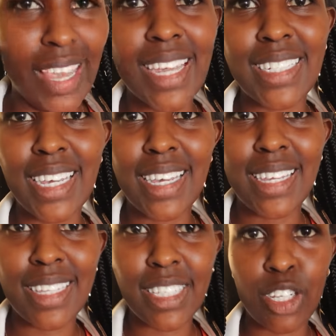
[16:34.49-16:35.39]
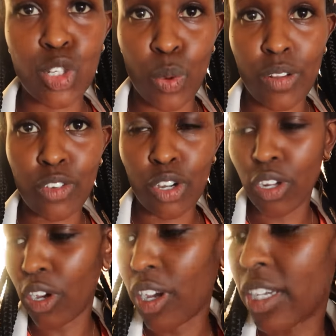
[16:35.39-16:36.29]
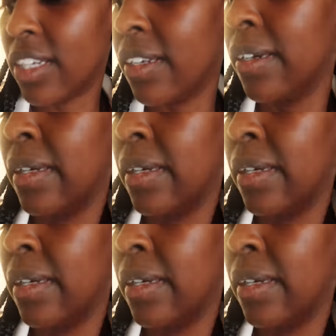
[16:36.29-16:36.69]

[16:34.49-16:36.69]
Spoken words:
It is 12 o'clock.